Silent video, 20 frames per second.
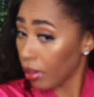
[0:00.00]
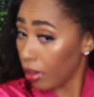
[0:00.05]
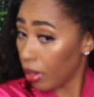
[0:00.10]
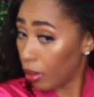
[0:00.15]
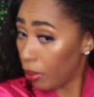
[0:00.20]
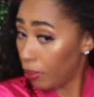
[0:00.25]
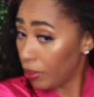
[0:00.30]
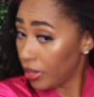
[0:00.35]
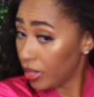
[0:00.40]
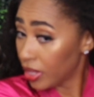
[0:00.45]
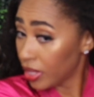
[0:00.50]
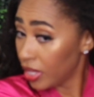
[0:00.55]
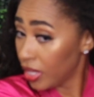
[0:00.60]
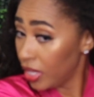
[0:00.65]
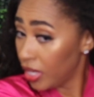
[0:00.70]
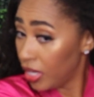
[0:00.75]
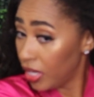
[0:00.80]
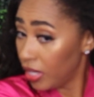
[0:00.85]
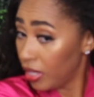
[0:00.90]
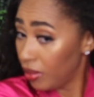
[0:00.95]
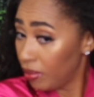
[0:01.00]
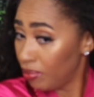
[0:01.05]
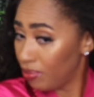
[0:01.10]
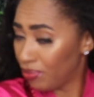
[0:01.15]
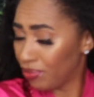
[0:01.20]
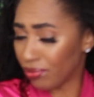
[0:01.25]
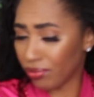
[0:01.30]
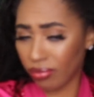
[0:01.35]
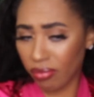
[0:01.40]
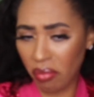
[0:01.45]
hoping it's good.
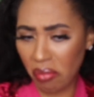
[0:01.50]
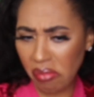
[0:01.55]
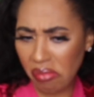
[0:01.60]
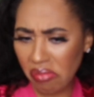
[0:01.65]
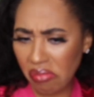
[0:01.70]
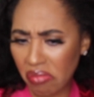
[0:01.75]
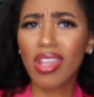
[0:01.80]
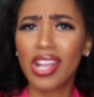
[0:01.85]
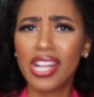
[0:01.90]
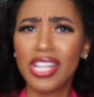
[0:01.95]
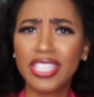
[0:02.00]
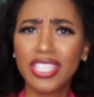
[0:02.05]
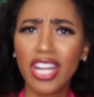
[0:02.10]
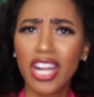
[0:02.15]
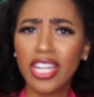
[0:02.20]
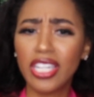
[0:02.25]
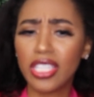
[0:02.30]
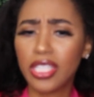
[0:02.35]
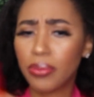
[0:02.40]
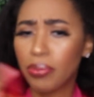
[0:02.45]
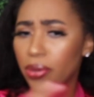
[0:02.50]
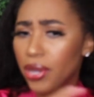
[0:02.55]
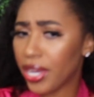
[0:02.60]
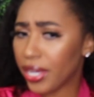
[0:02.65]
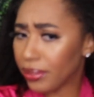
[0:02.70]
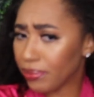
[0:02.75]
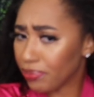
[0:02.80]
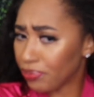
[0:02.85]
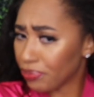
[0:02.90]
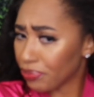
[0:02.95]
It's hard to
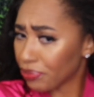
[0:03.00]
spray.